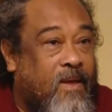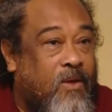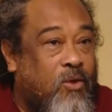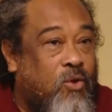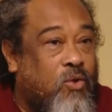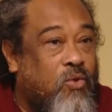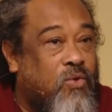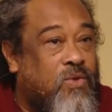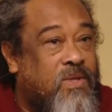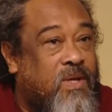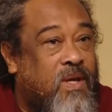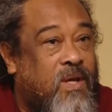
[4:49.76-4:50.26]

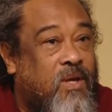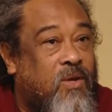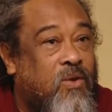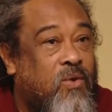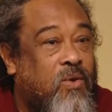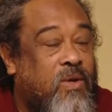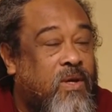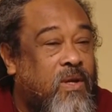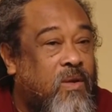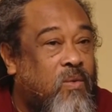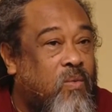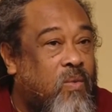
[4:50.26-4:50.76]
You say
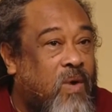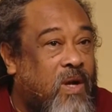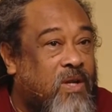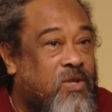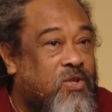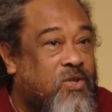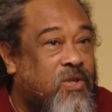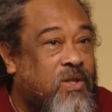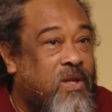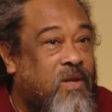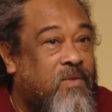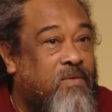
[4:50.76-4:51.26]
you can
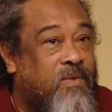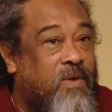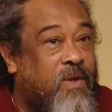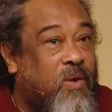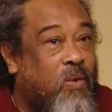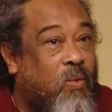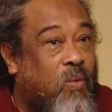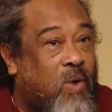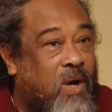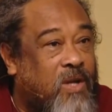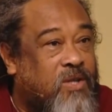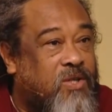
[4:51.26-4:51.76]
watch even
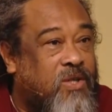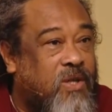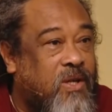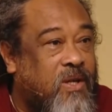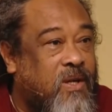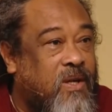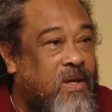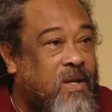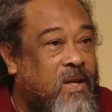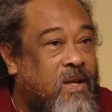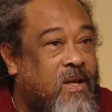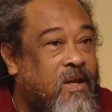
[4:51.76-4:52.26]
the
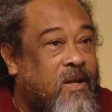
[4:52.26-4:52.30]
watcher.